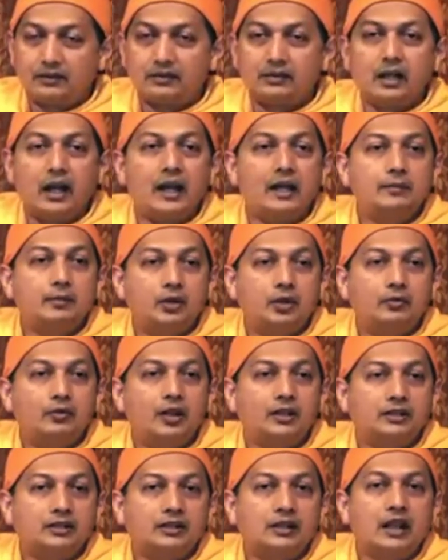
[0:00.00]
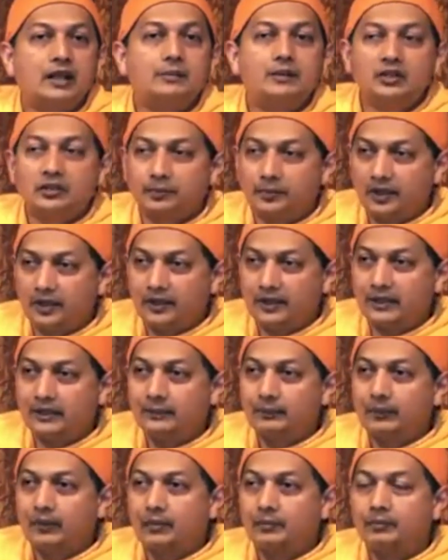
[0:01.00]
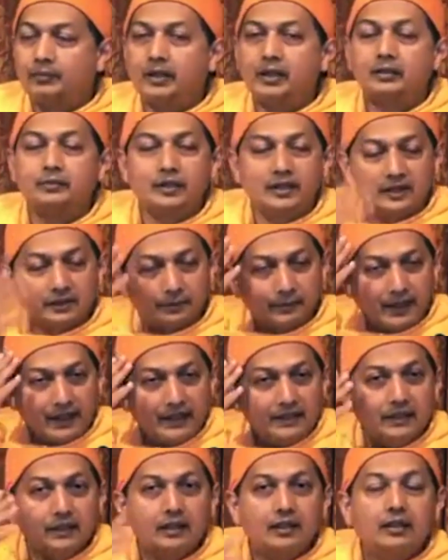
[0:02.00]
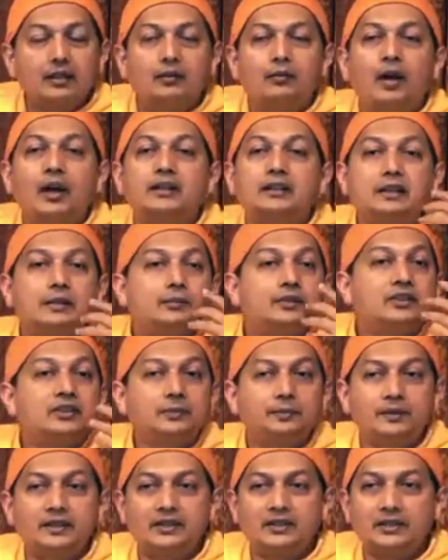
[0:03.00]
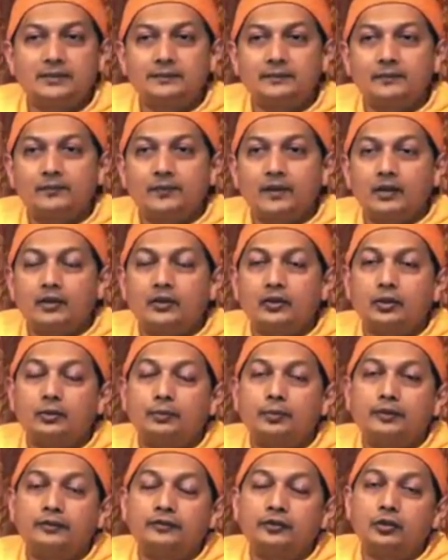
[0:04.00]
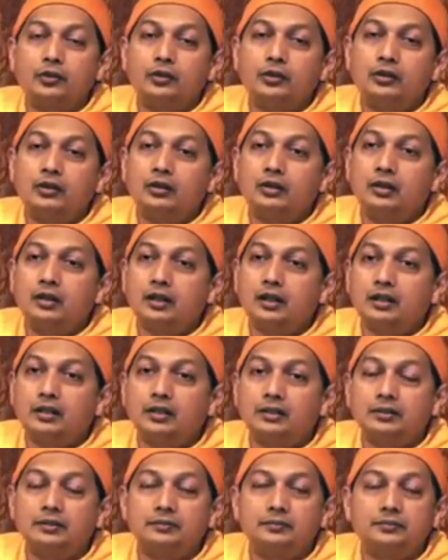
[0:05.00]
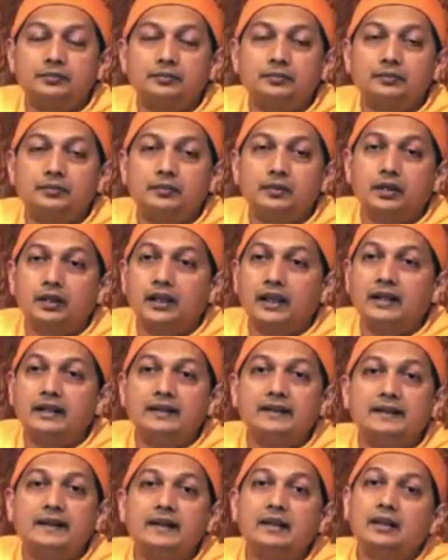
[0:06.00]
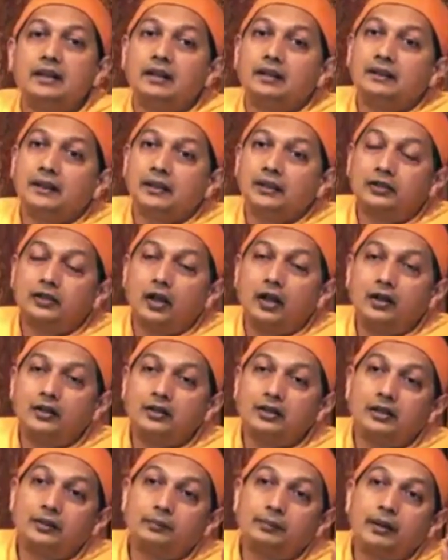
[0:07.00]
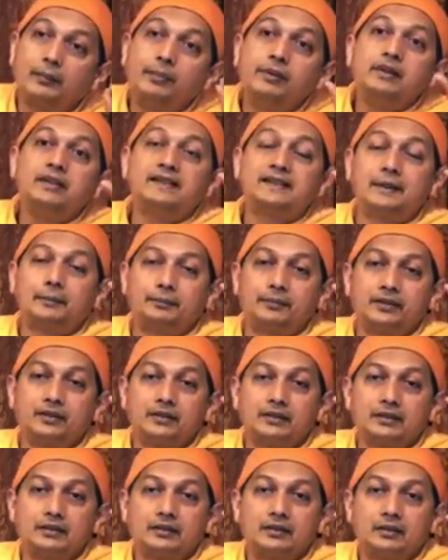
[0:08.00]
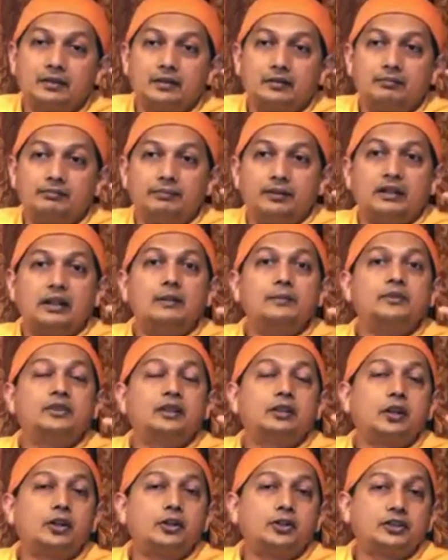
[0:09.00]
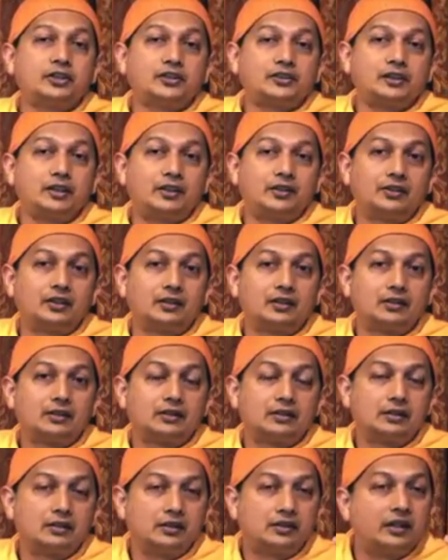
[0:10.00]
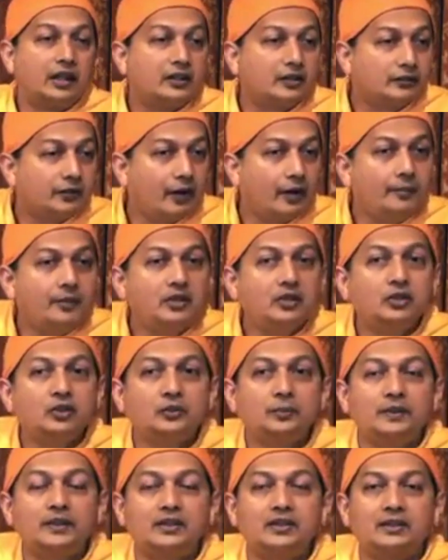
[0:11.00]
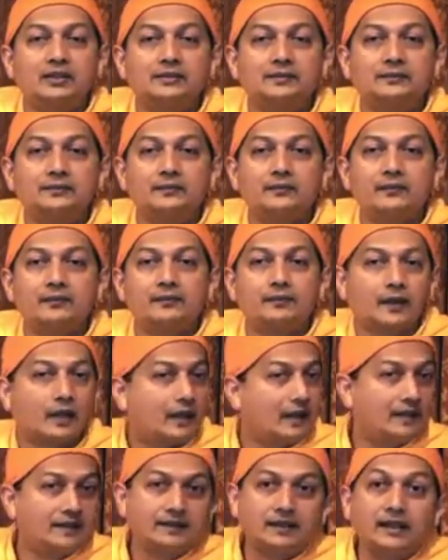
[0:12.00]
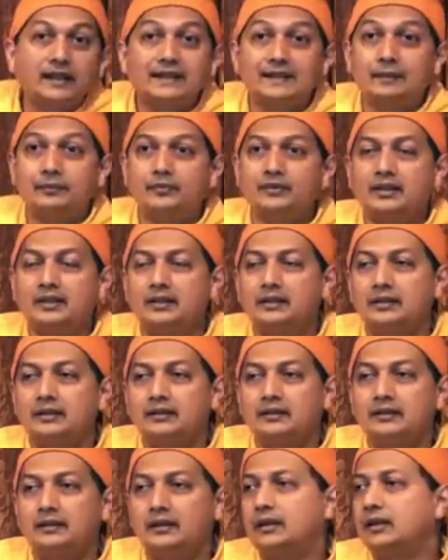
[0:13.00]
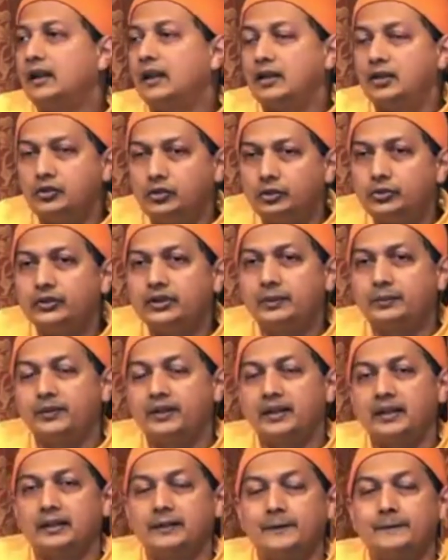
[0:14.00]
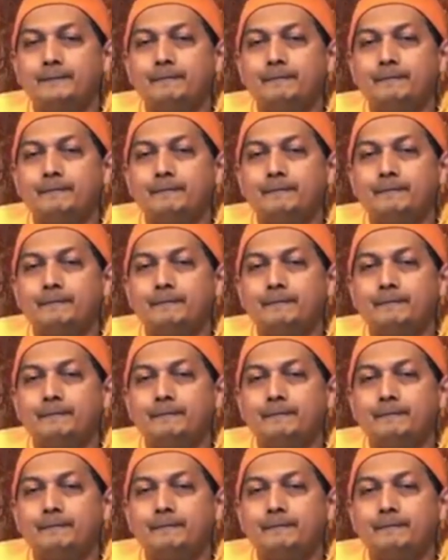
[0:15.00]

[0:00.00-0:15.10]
Kaya mano vakya. Kaya means body, mano means mind, vakya means speech. So before anything, the thought bubbles up, becomes a conscious thought, transformed into speech. I say something, I do something.